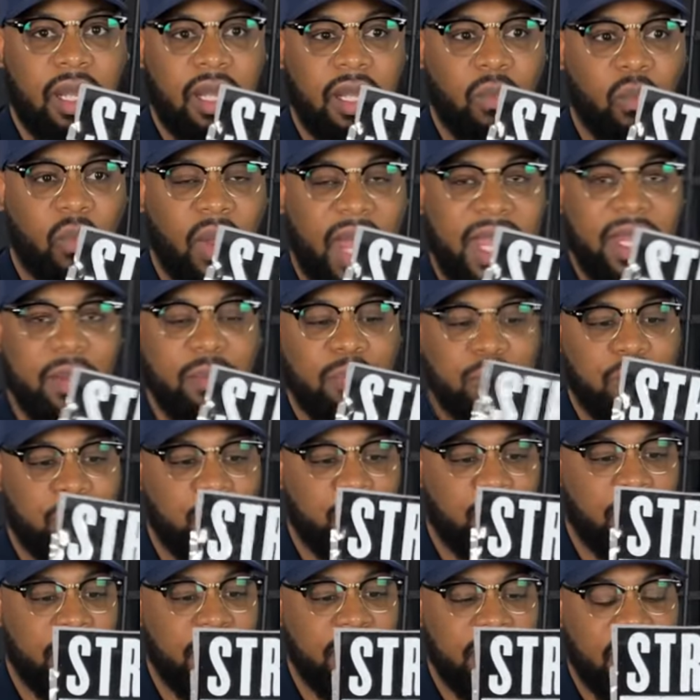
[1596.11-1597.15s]
Uh, white
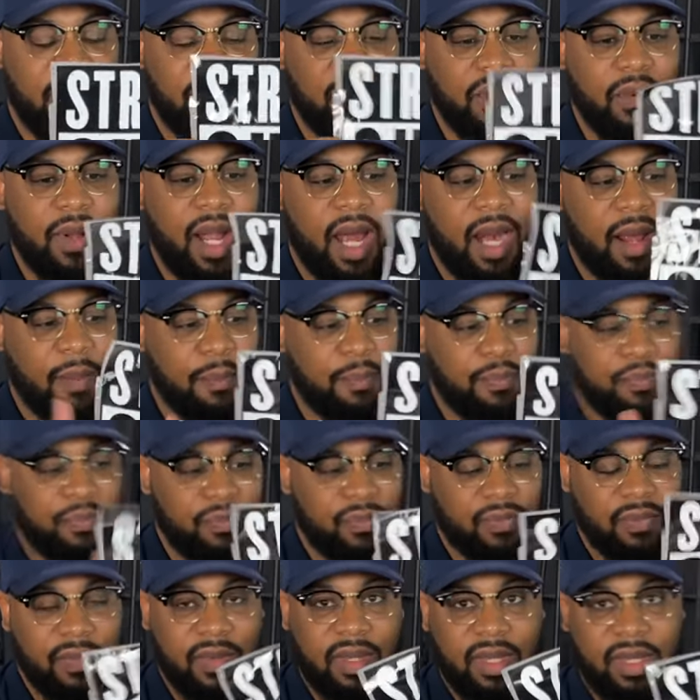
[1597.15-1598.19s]
print. If you got
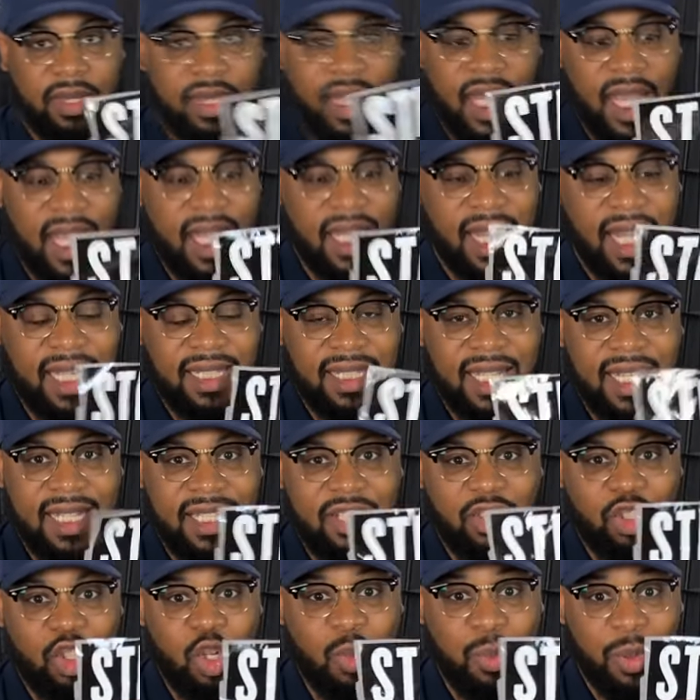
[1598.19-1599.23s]
a thing like
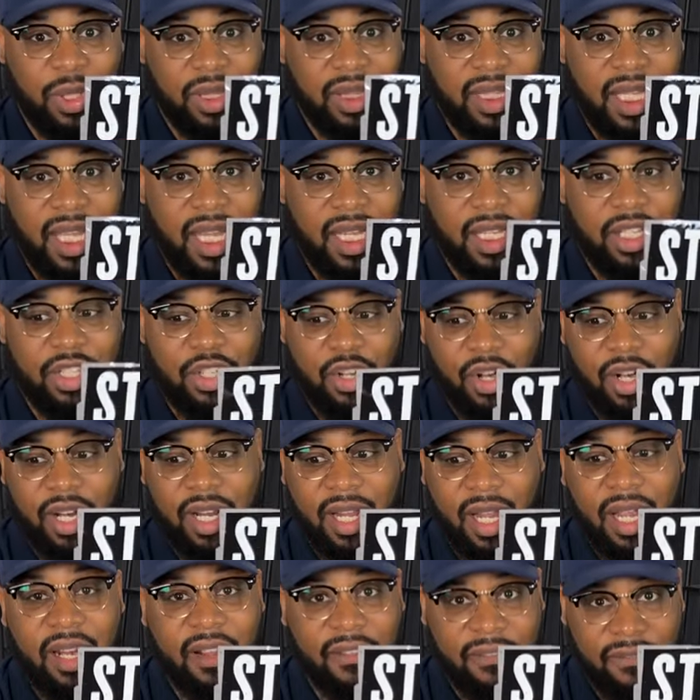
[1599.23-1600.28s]
this, super thick, you're
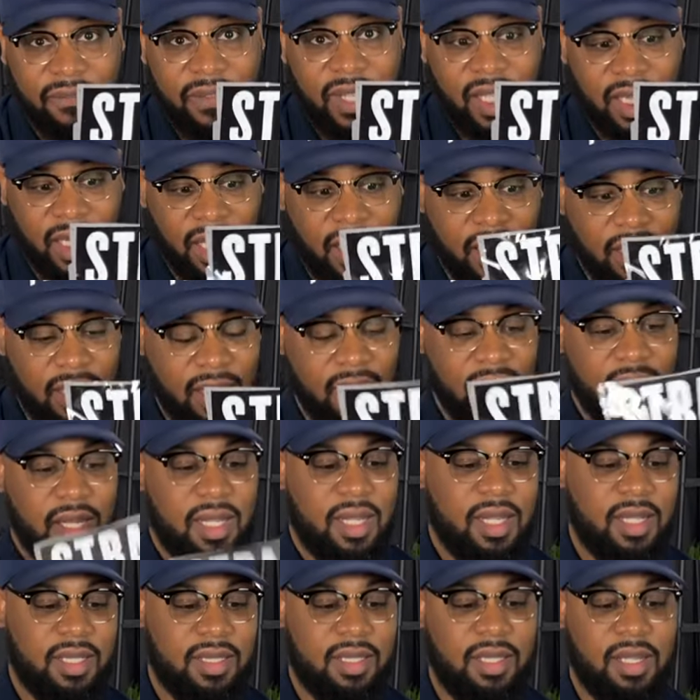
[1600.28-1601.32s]
gonna feel it
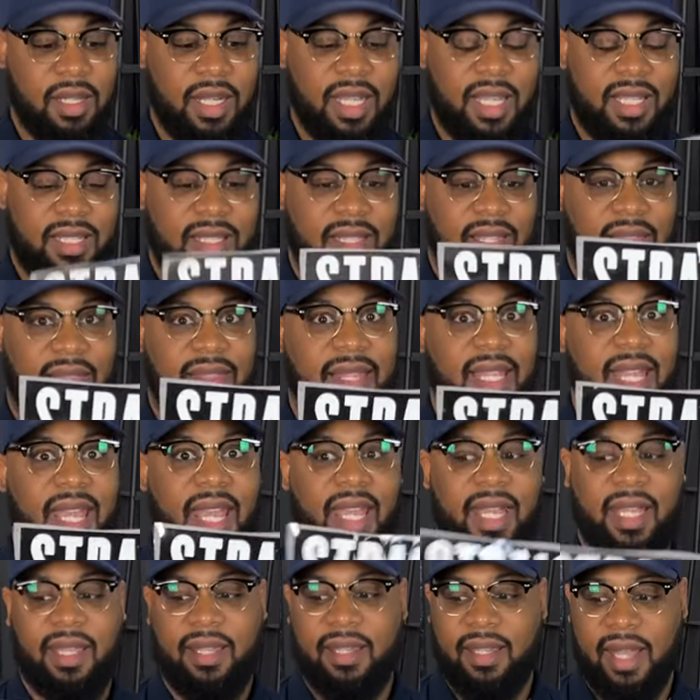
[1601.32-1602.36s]
is look, it's
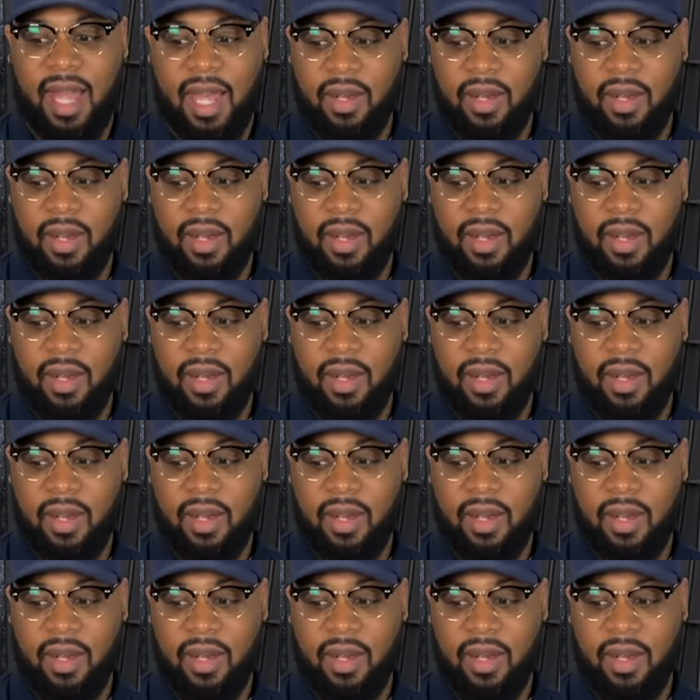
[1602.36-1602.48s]
thick.